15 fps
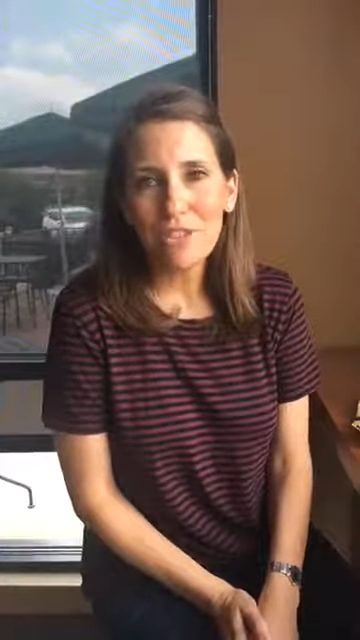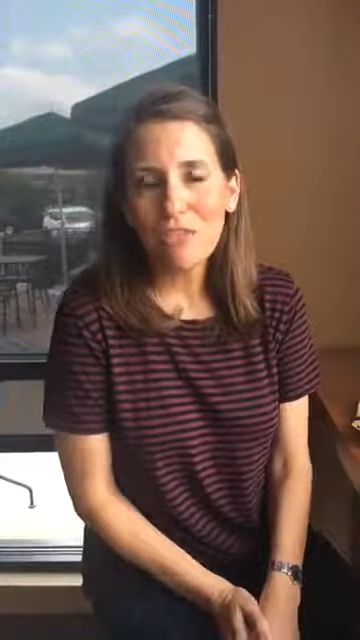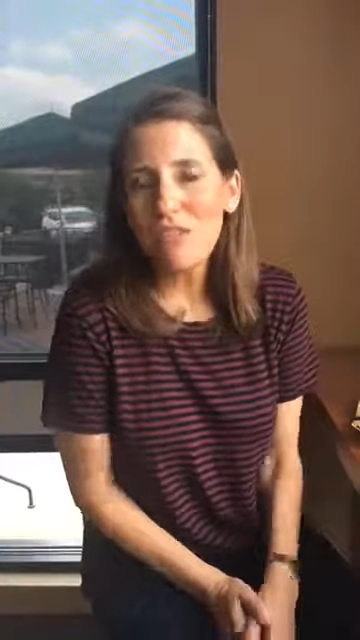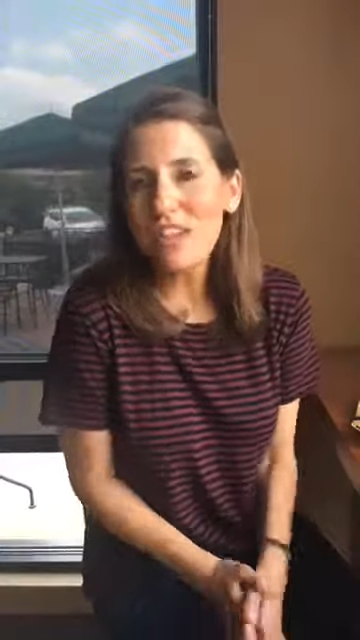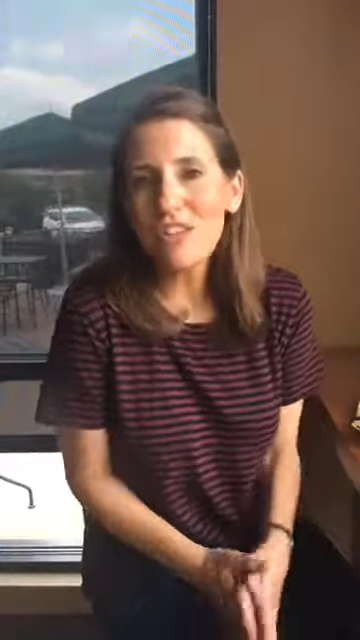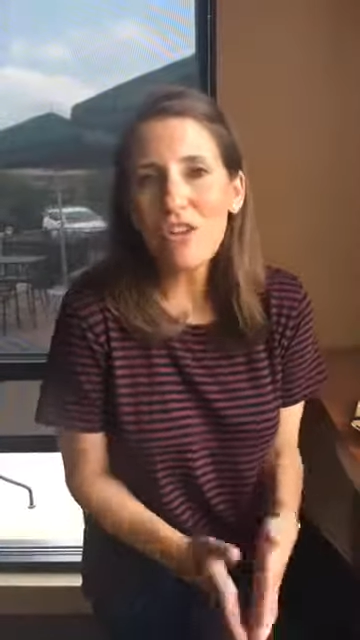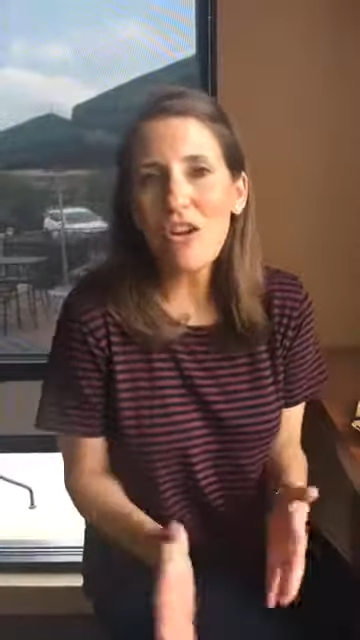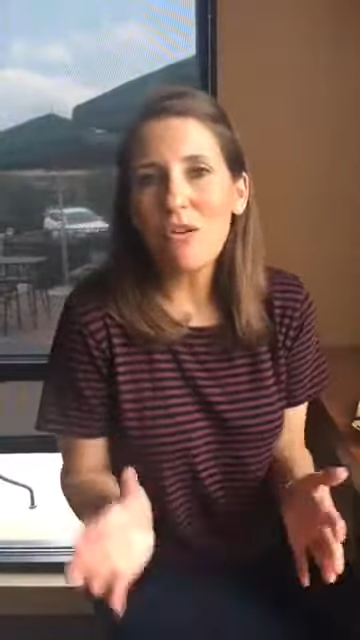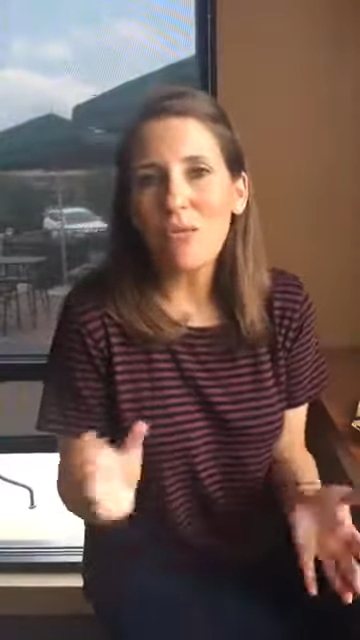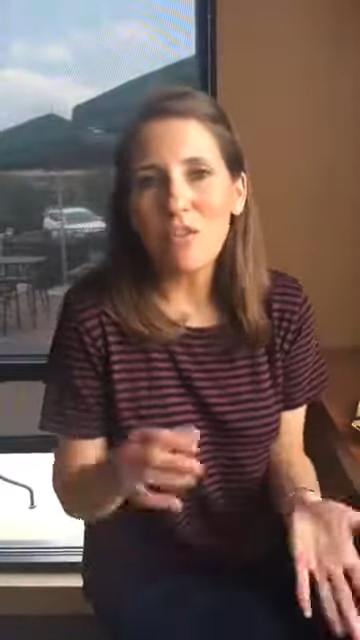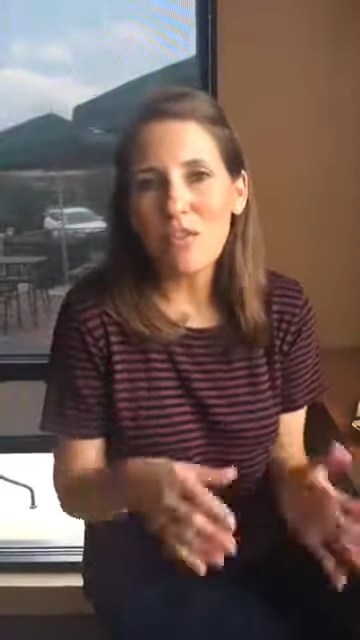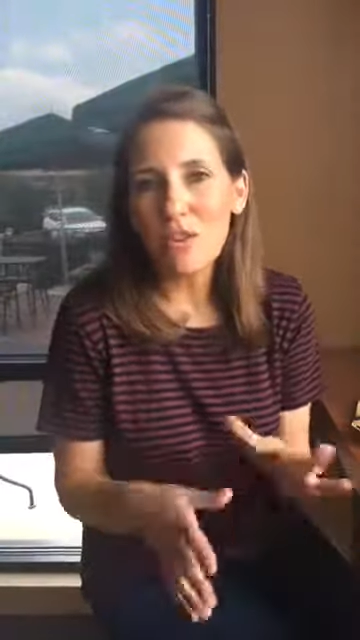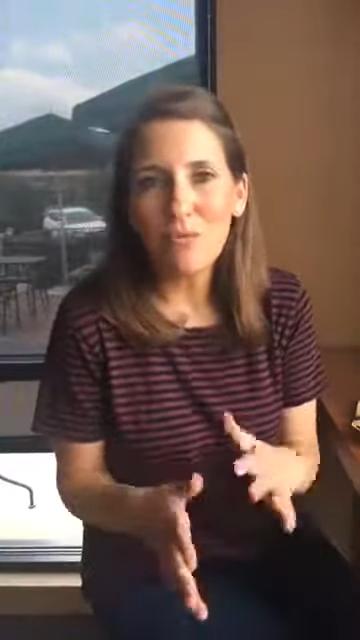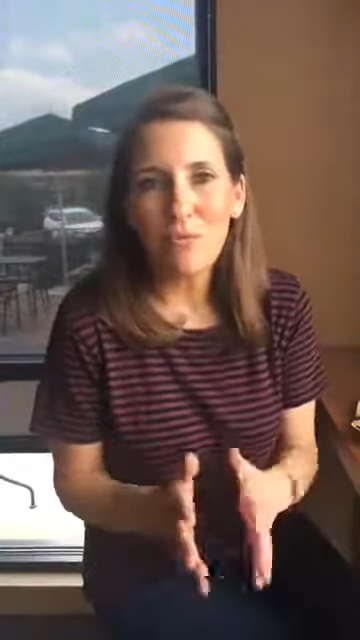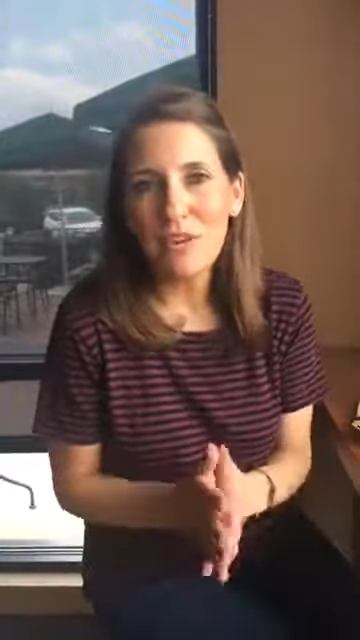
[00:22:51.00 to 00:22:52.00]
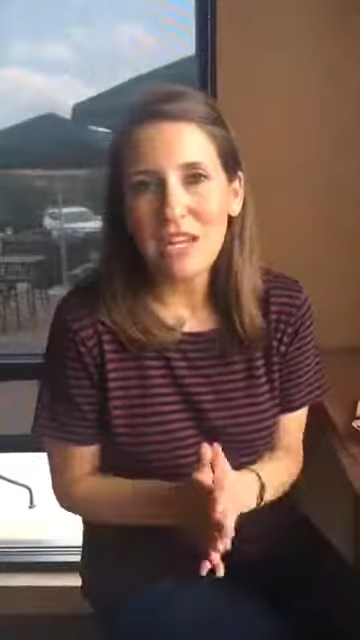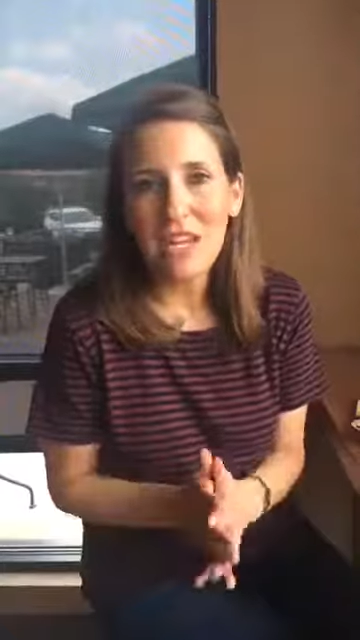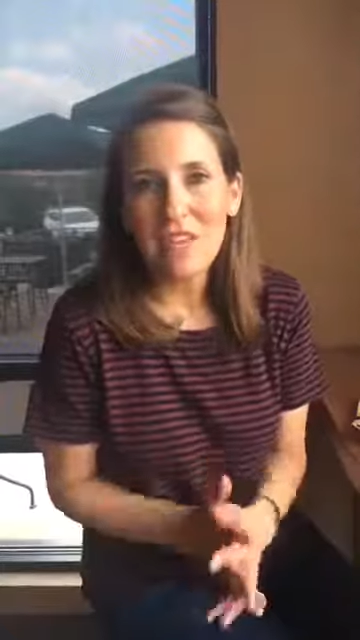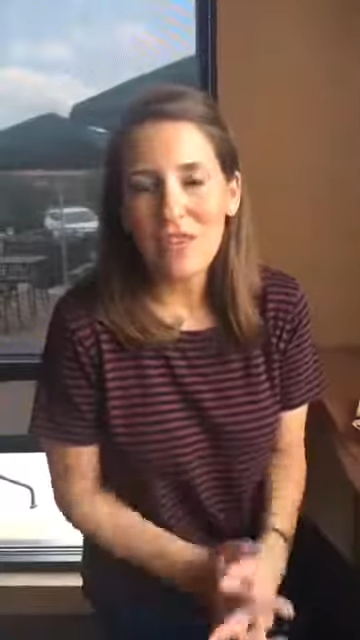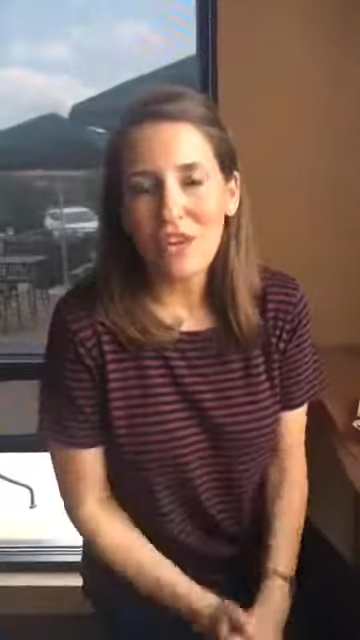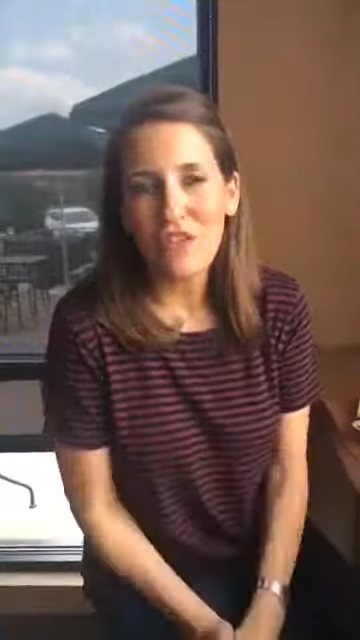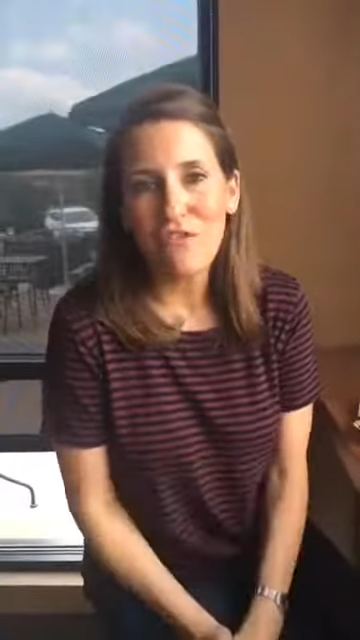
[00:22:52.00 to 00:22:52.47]
so they know what they're putting
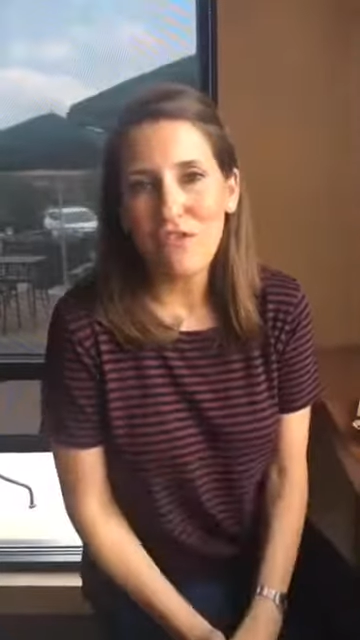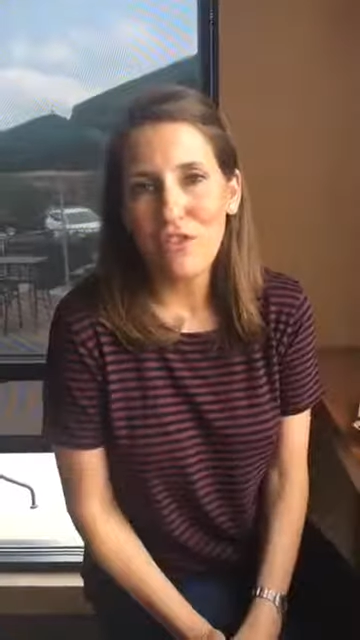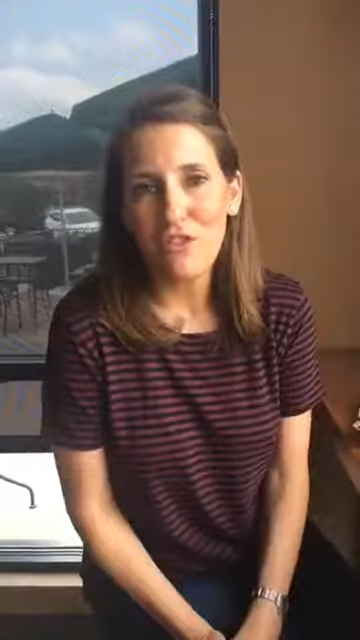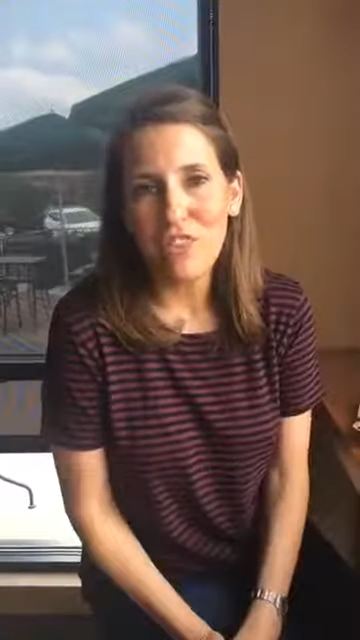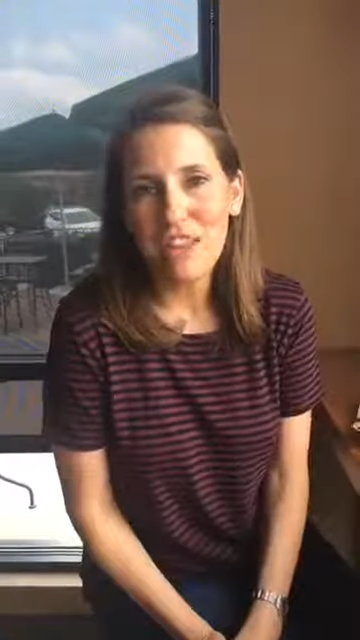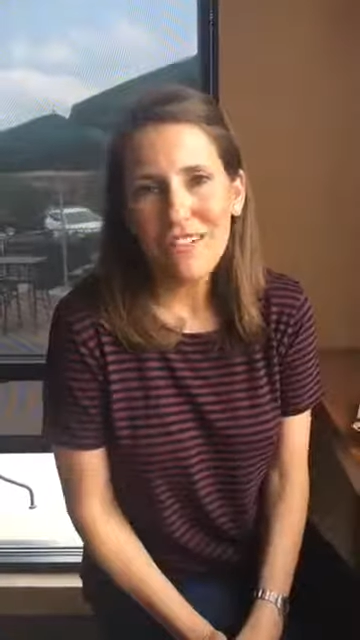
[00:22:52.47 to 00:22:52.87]
in their food.